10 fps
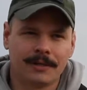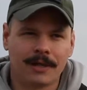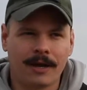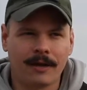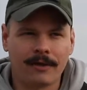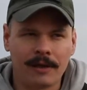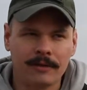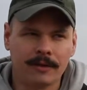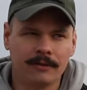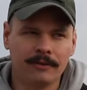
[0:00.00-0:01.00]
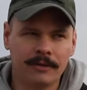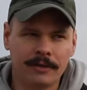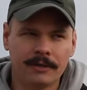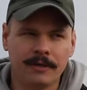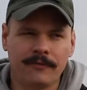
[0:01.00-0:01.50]
Now that
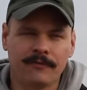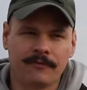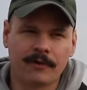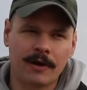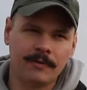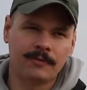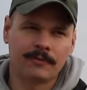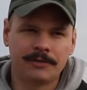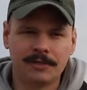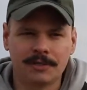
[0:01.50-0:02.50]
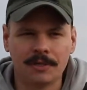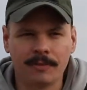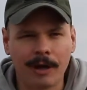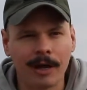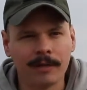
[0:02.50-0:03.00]
included a different frame than what you see
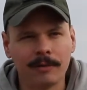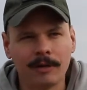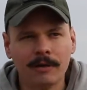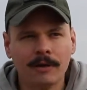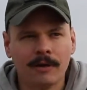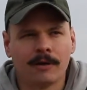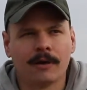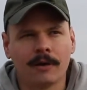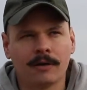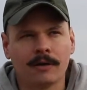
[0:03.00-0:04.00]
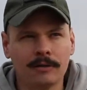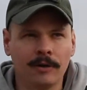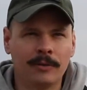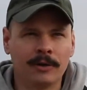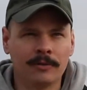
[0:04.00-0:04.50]
behind me,
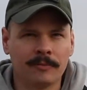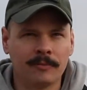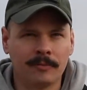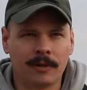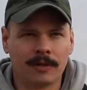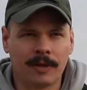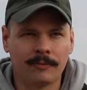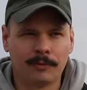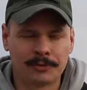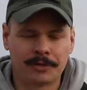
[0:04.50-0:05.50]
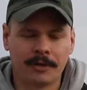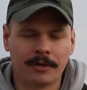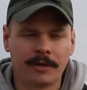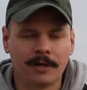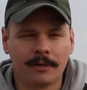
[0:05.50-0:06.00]
aluminum, a lot more
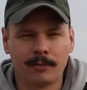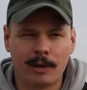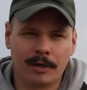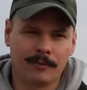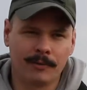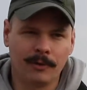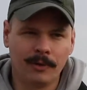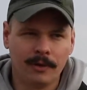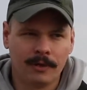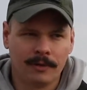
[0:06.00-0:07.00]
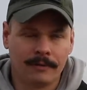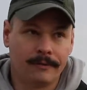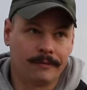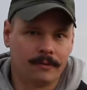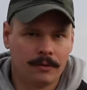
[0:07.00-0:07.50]
sturdy, unbreakable, you
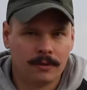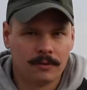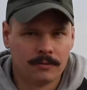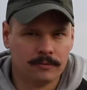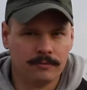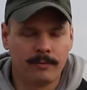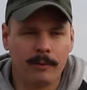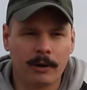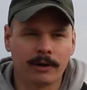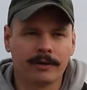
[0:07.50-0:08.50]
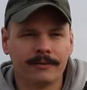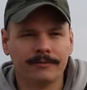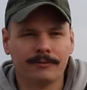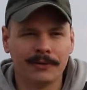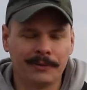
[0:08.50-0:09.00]
know, barring a
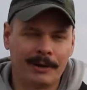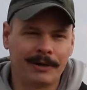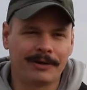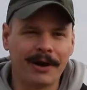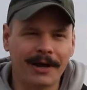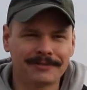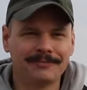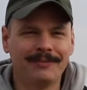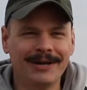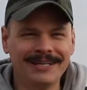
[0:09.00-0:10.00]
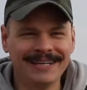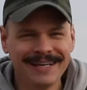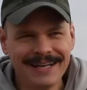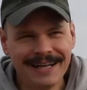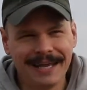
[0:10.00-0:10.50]
real bad crash,
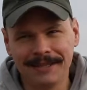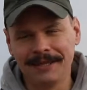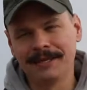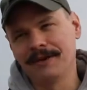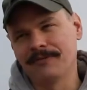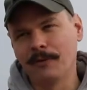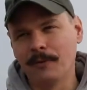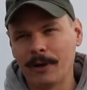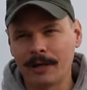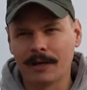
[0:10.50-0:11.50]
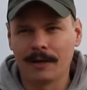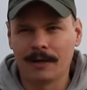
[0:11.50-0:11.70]
and then a different wing.